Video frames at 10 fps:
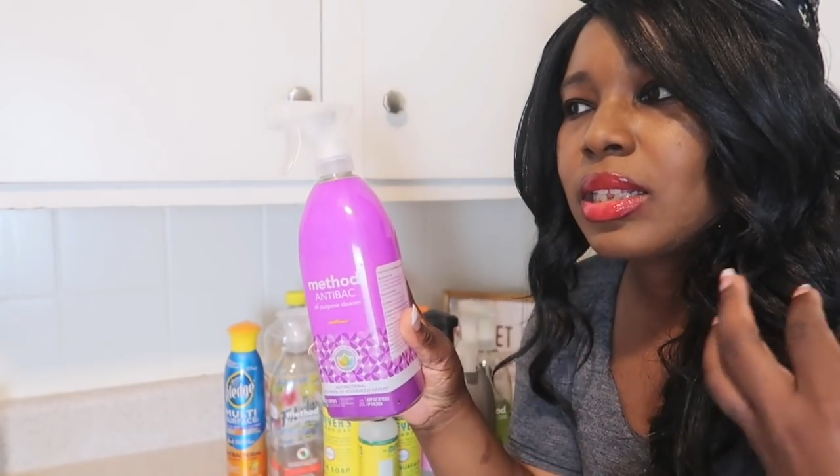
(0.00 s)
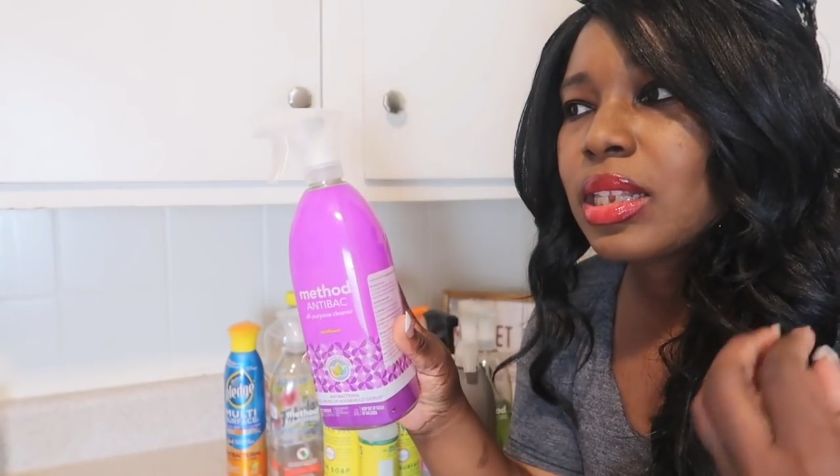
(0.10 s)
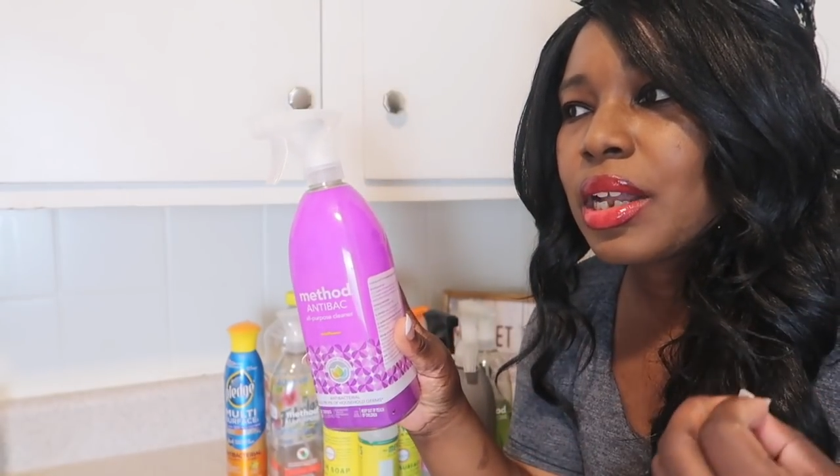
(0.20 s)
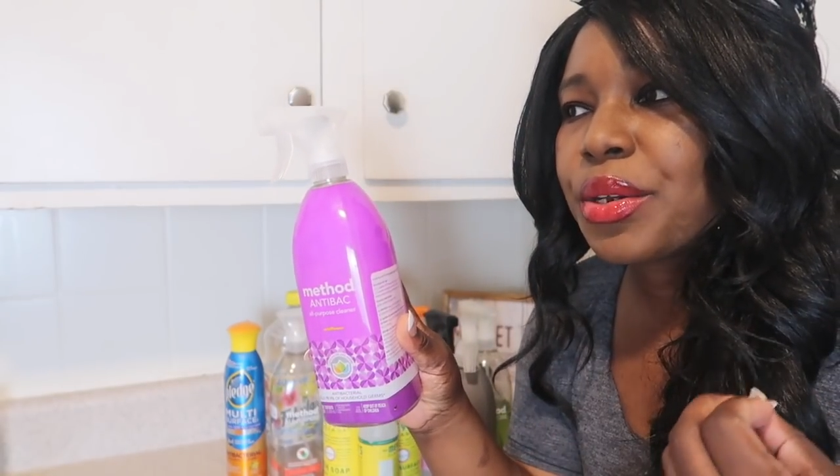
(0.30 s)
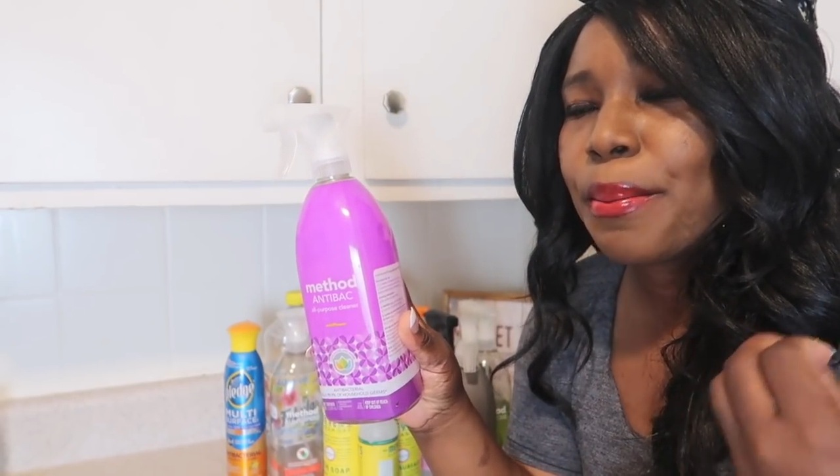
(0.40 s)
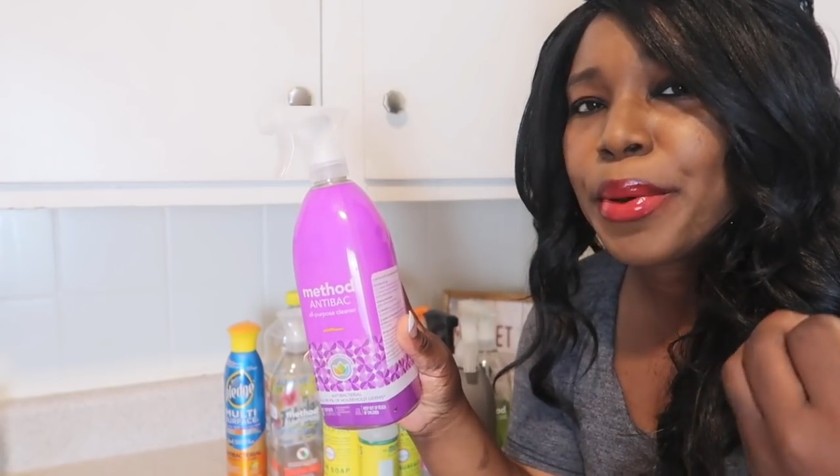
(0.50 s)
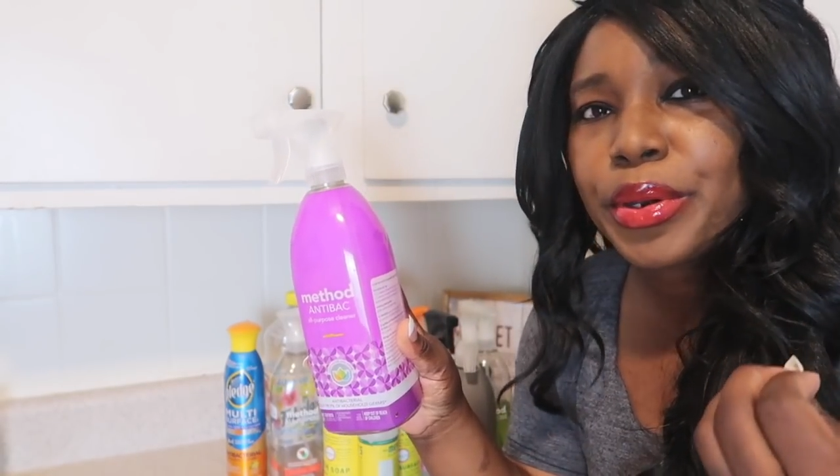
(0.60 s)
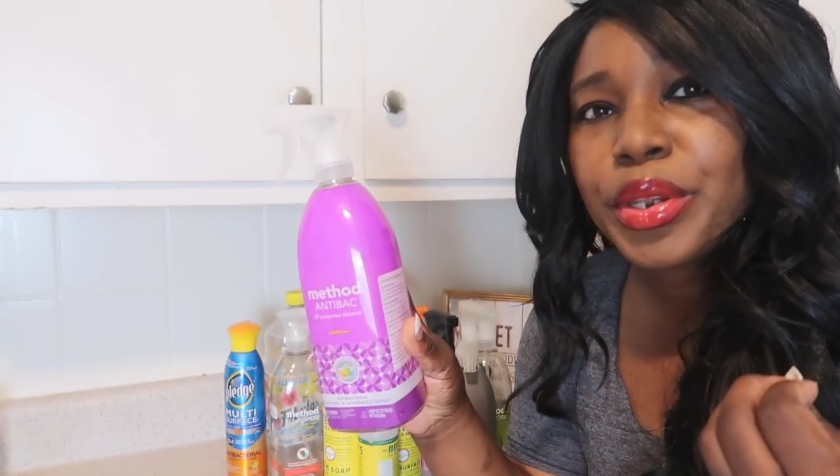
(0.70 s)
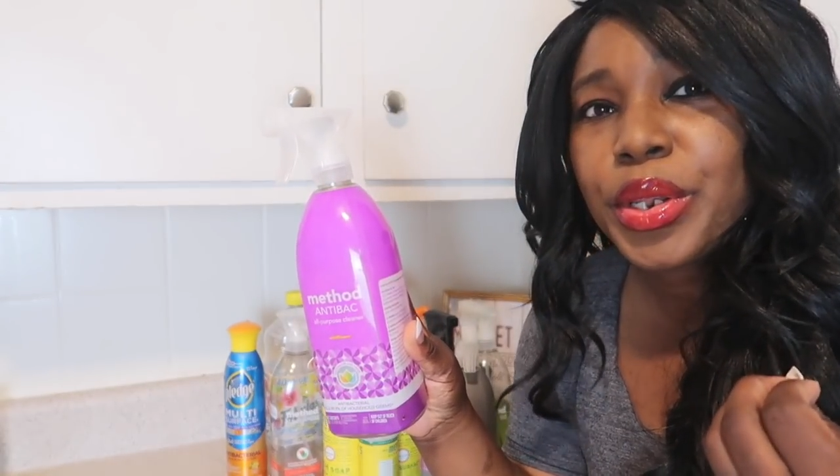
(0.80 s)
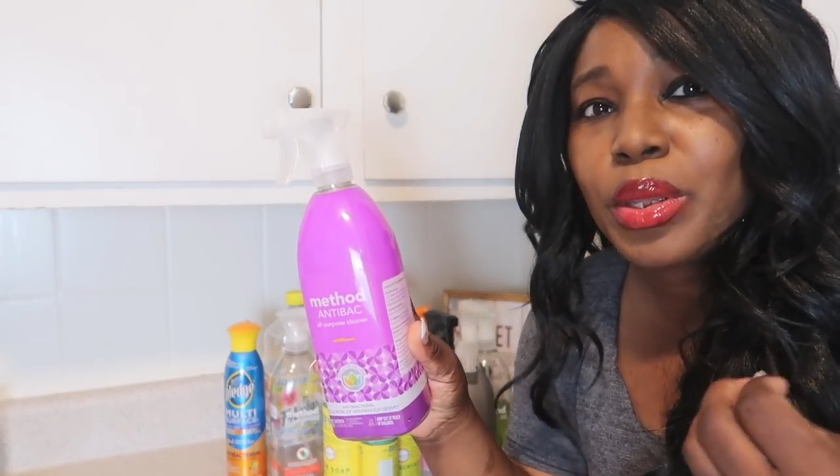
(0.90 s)
It's not going to
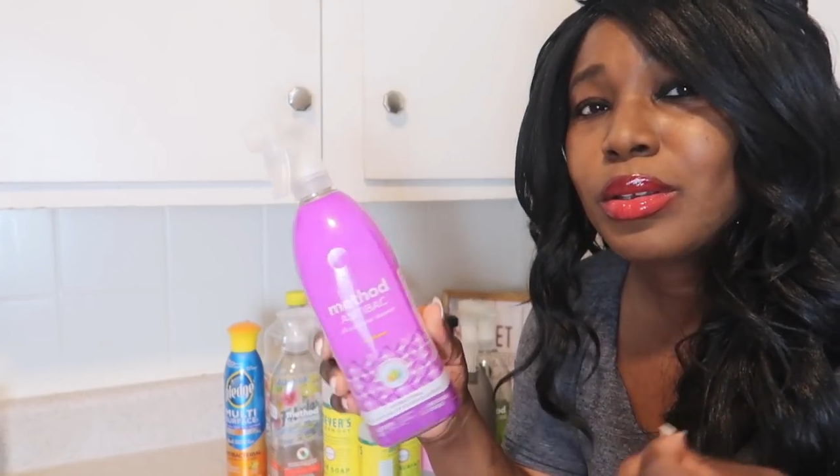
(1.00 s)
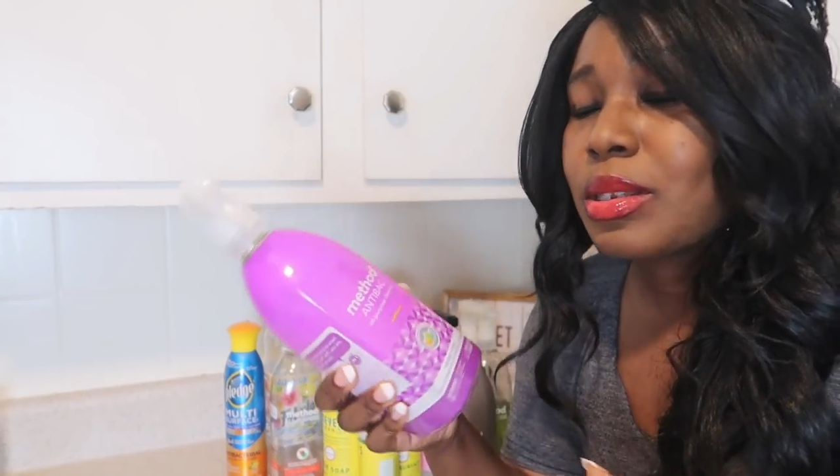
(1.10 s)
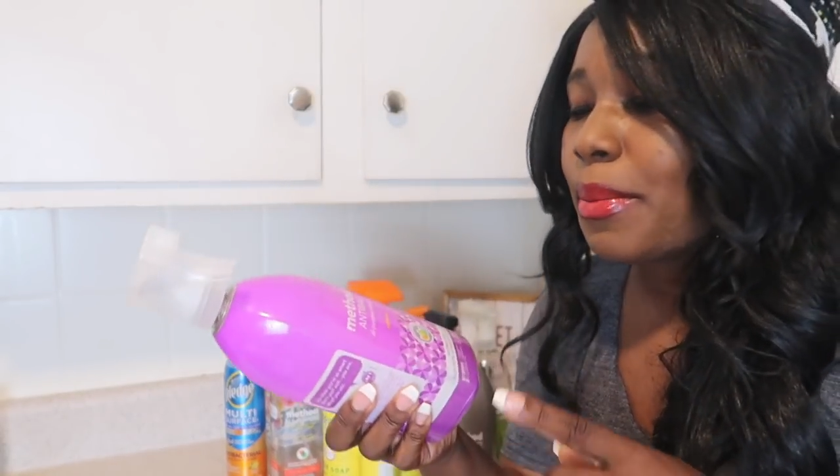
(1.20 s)
burn your nose,